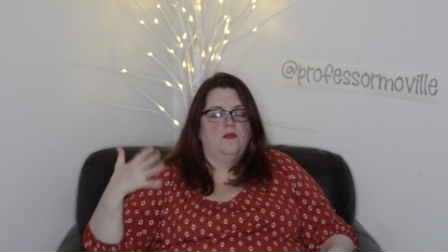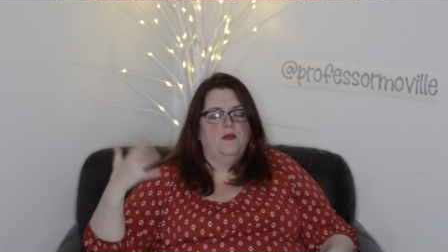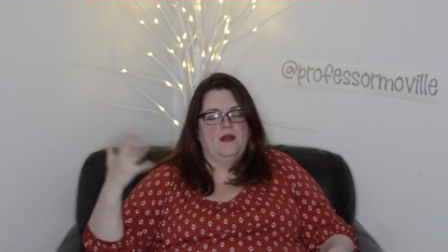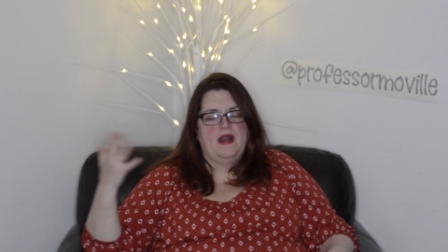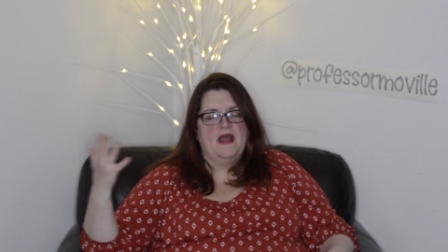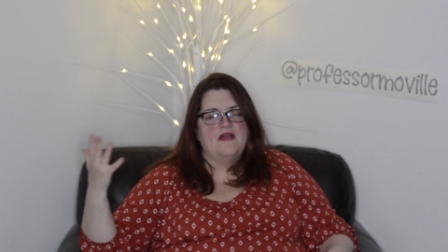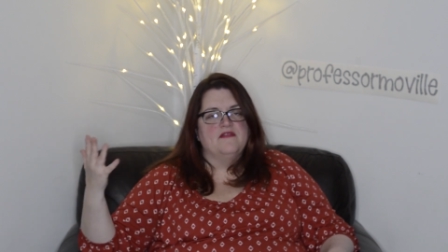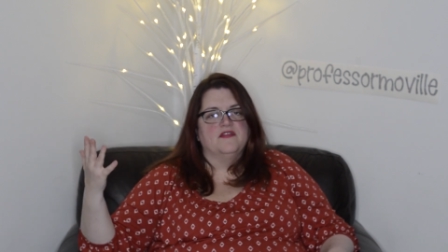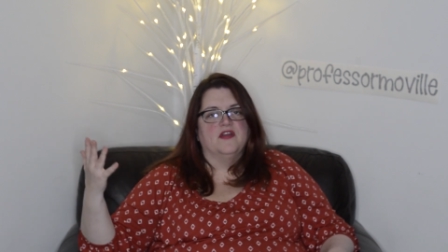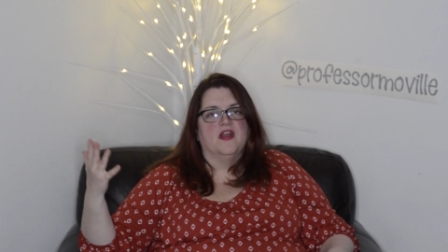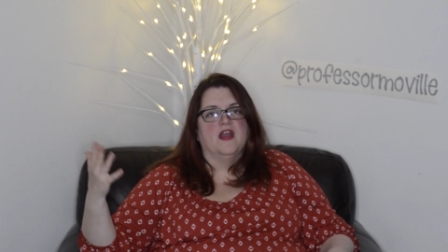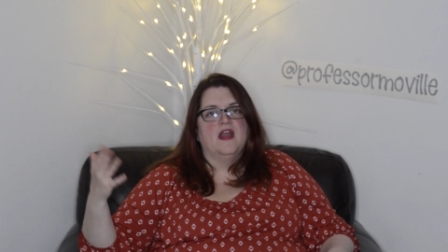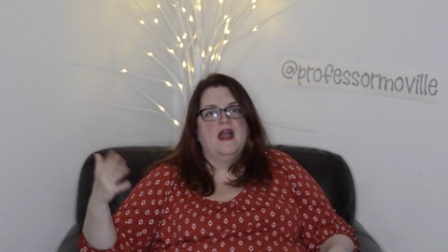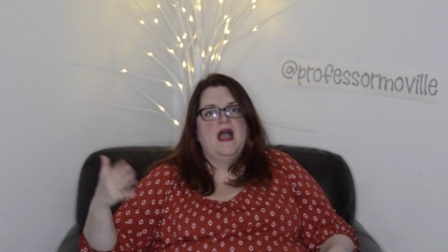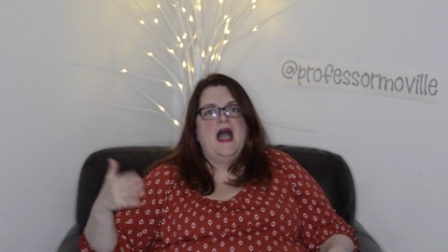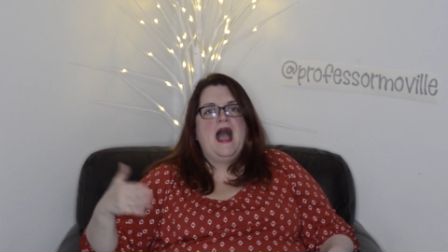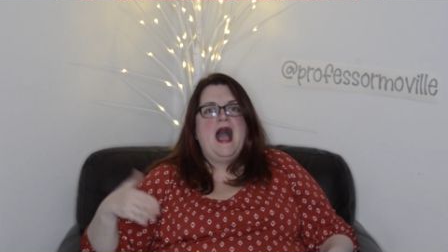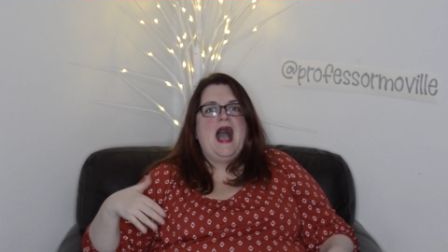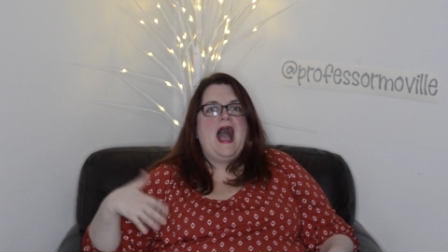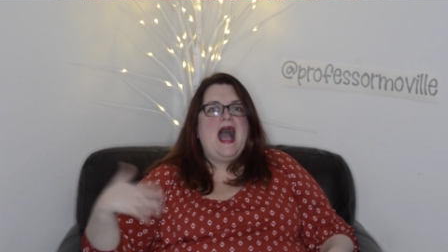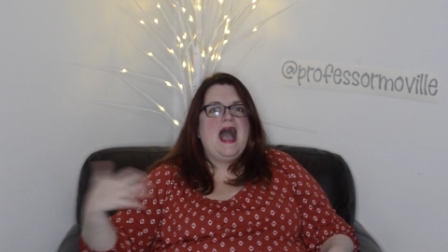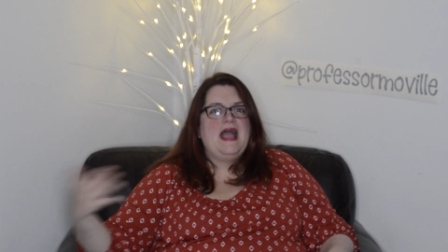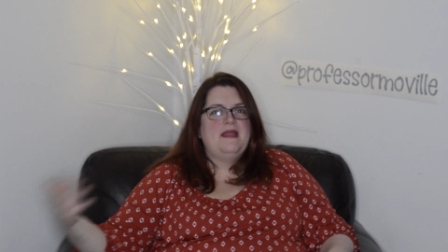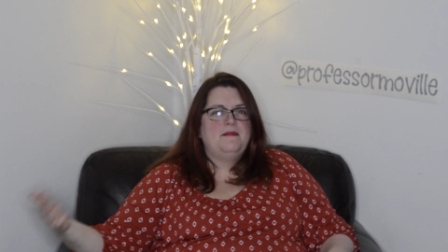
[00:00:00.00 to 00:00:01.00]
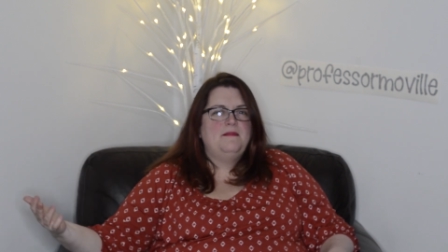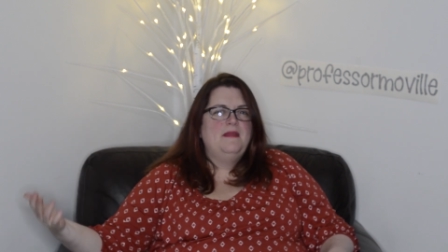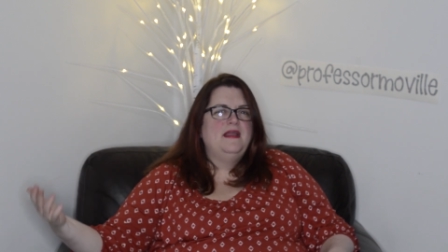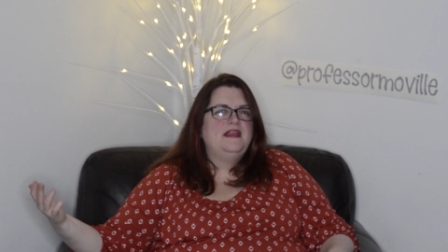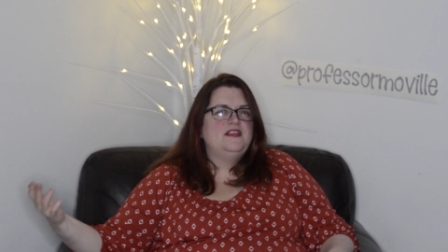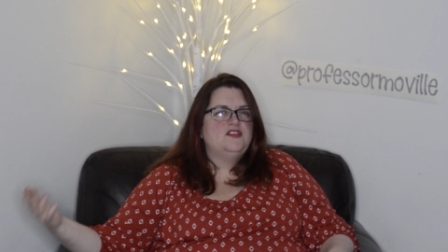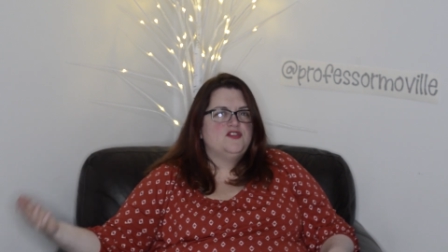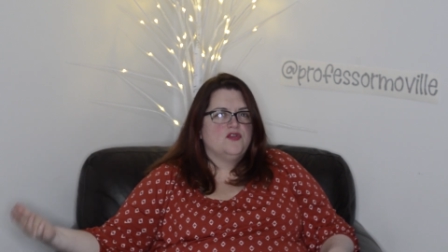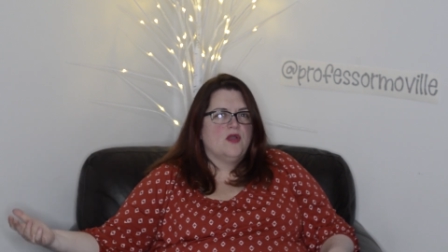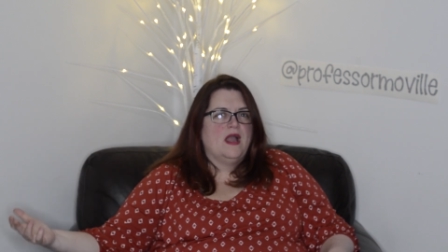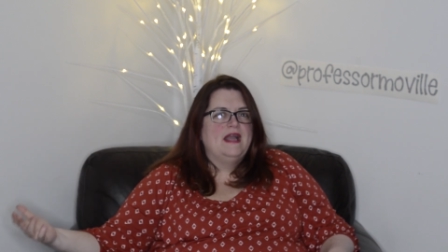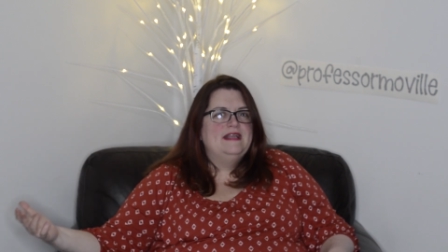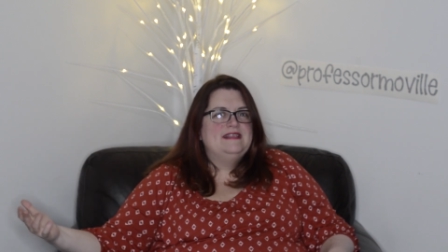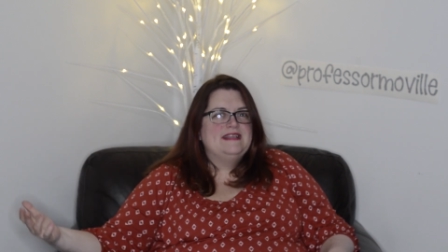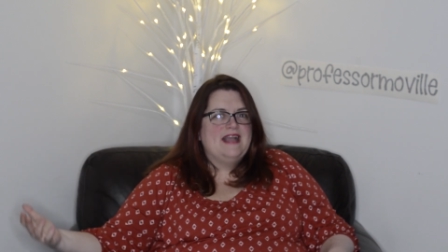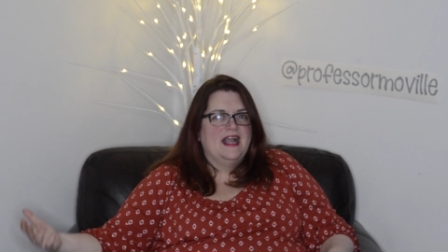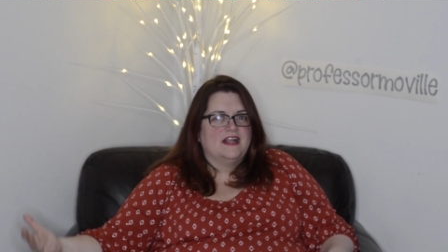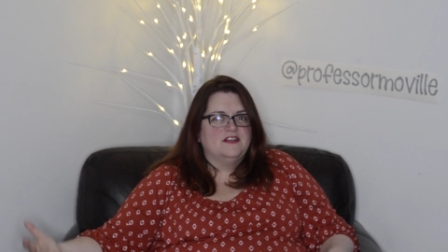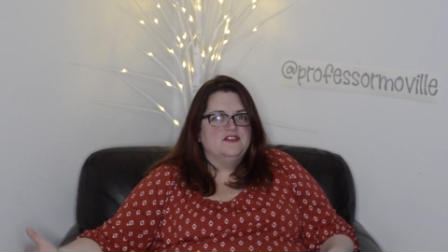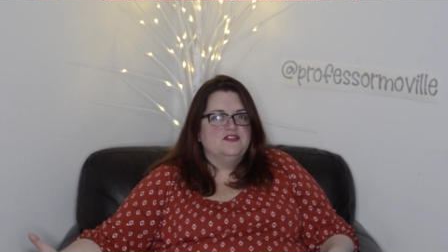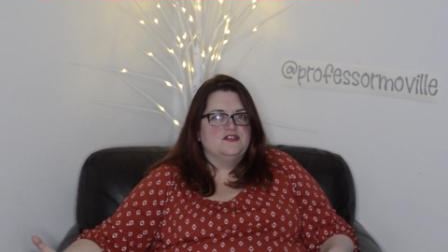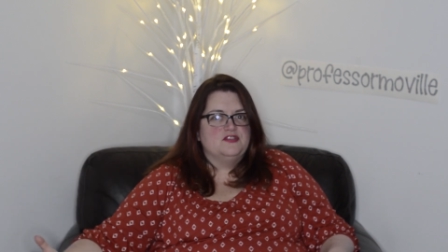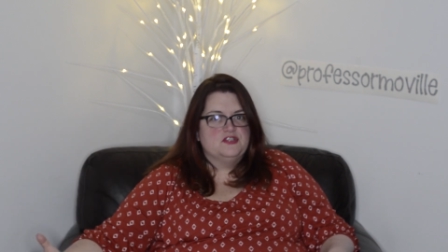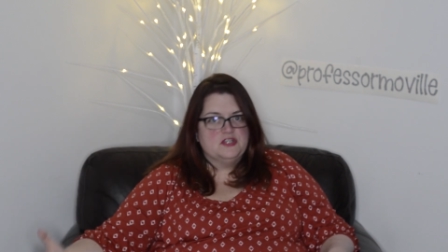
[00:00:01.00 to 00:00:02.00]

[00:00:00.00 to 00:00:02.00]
whatever, I might try Dr.